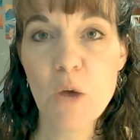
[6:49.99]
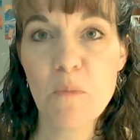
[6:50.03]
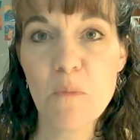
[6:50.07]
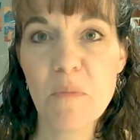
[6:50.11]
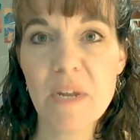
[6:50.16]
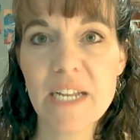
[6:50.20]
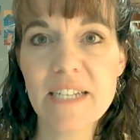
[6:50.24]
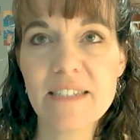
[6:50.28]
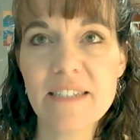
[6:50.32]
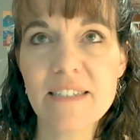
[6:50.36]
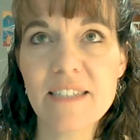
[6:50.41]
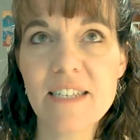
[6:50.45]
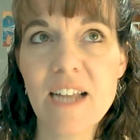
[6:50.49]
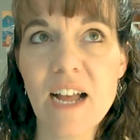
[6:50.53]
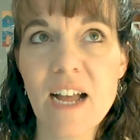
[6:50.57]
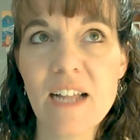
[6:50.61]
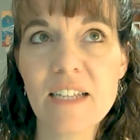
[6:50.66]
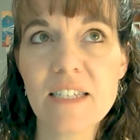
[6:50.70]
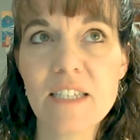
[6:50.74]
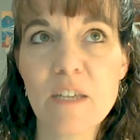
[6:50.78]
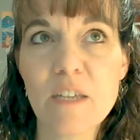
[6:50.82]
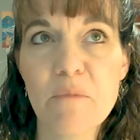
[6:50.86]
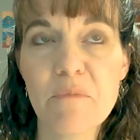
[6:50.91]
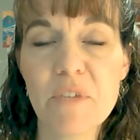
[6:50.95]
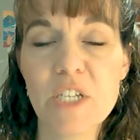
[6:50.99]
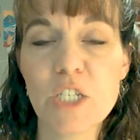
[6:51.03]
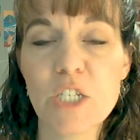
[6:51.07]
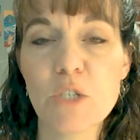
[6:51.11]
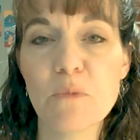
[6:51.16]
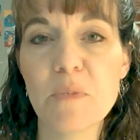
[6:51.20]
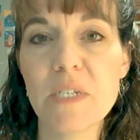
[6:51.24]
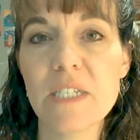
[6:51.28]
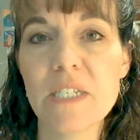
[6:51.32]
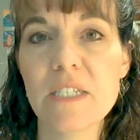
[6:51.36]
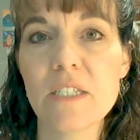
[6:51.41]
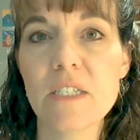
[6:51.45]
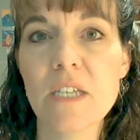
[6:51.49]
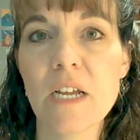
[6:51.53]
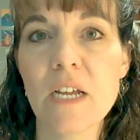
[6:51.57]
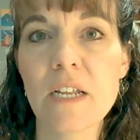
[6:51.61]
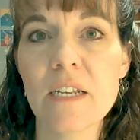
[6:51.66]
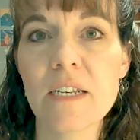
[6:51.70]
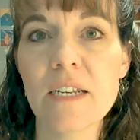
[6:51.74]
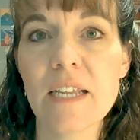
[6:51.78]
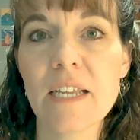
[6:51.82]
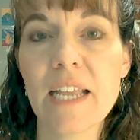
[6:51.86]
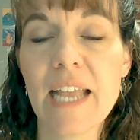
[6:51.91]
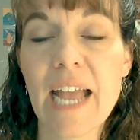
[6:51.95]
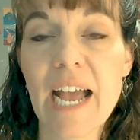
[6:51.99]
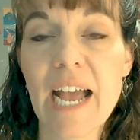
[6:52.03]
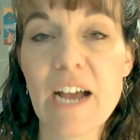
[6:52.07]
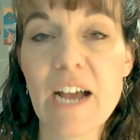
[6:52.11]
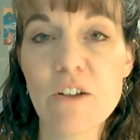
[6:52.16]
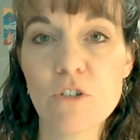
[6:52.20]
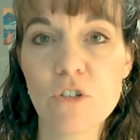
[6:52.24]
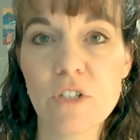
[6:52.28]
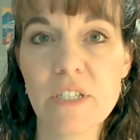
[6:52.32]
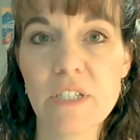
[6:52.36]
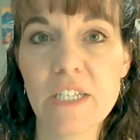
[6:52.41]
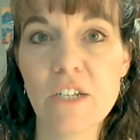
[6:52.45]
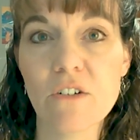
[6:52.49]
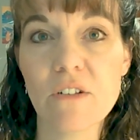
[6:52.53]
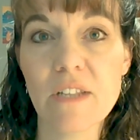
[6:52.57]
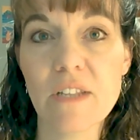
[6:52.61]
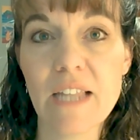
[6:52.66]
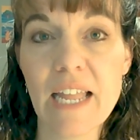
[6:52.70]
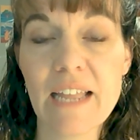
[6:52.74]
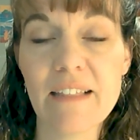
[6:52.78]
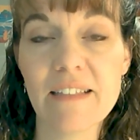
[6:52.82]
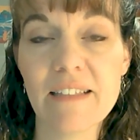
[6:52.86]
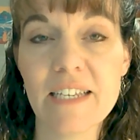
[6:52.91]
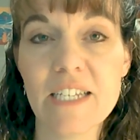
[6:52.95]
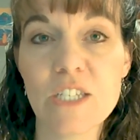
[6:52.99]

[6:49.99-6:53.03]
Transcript: but it's not something to be done casually or lightly.